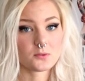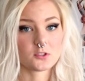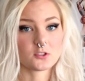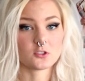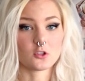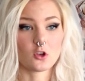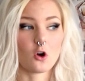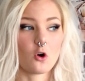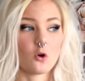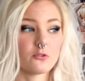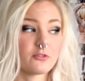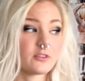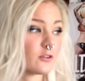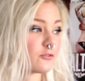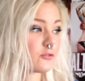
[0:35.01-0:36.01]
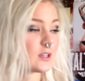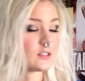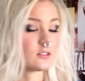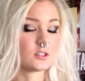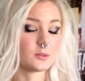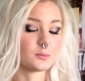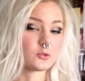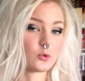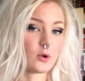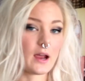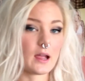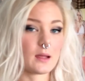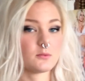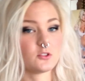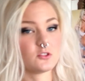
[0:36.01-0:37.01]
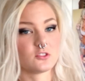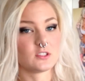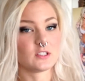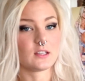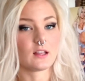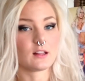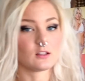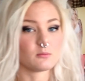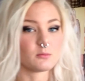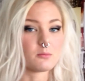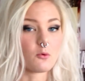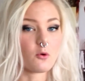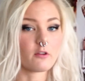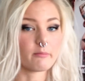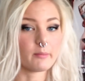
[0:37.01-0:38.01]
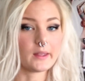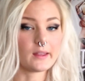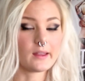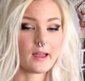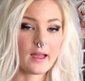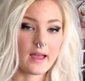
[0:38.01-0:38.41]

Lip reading: So feel free to subscribe to see a little bit more of me,